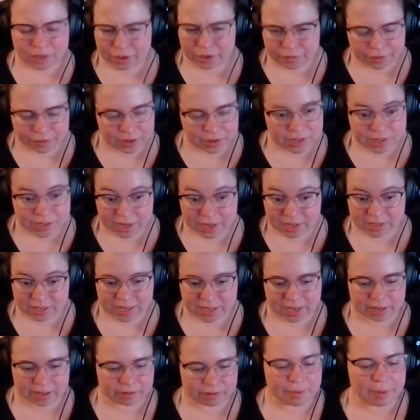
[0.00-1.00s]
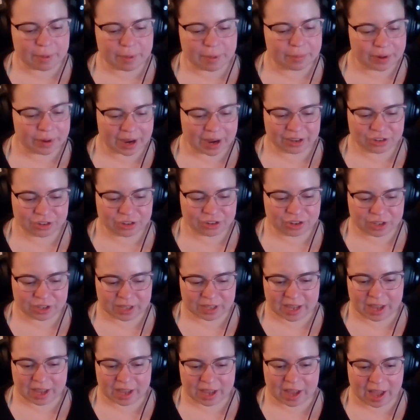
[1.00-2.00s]
for as long as I can remember,
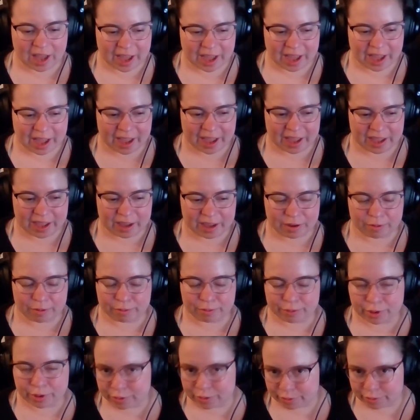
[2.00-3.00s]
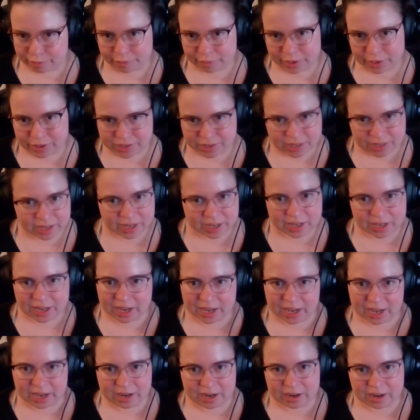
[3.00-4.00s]
actually, I wrote music
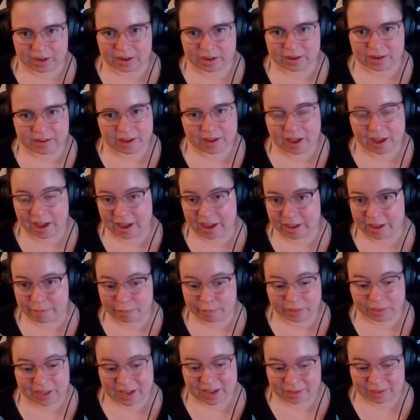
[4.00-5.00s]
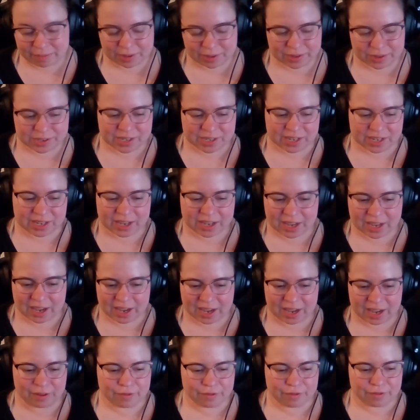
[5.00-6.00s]
and I played music.
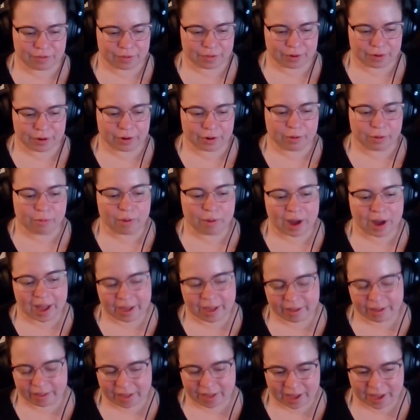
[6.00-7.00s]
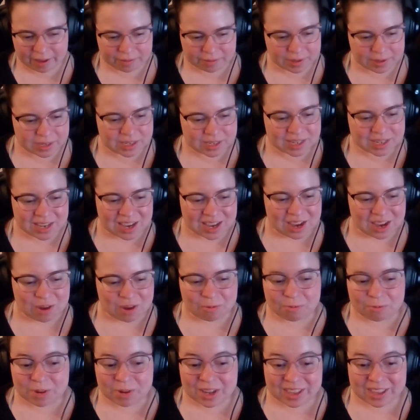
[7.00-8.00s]
And for a while, I was
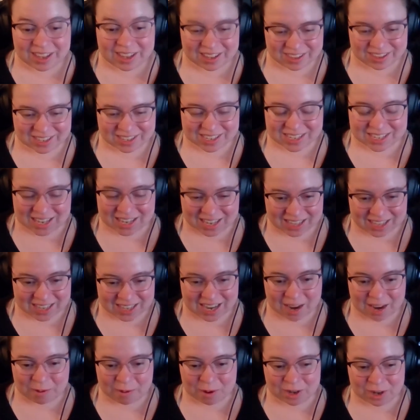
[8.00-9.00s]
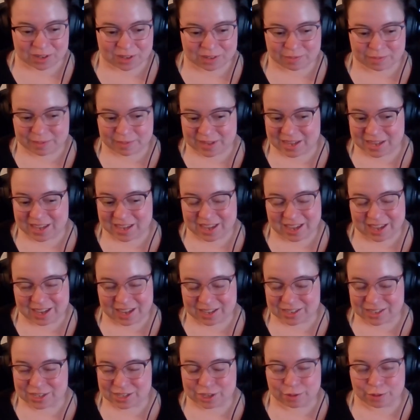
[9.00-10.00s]
really on this kick that I wanted to be
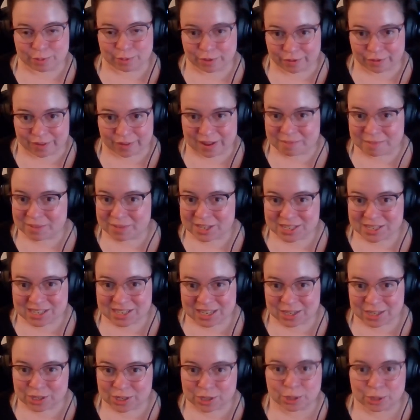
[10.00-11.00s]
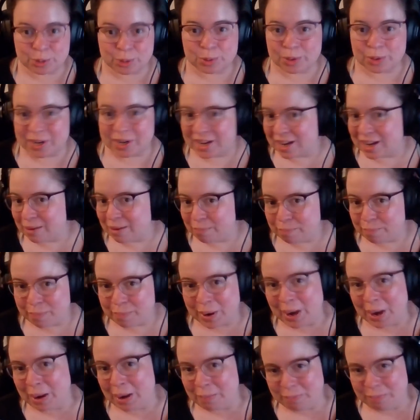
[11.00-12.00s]
a super famous, like touring
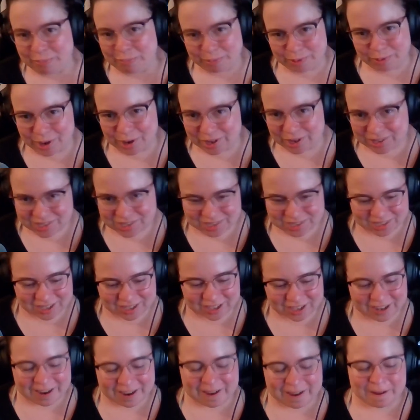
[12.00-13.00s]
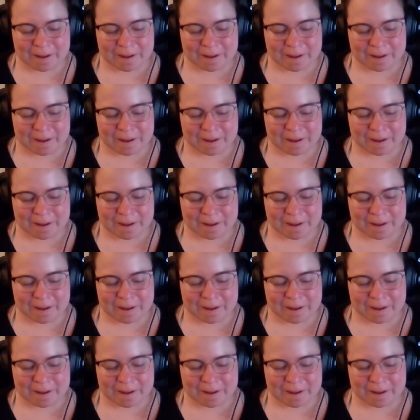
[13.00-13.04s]
pop rock star.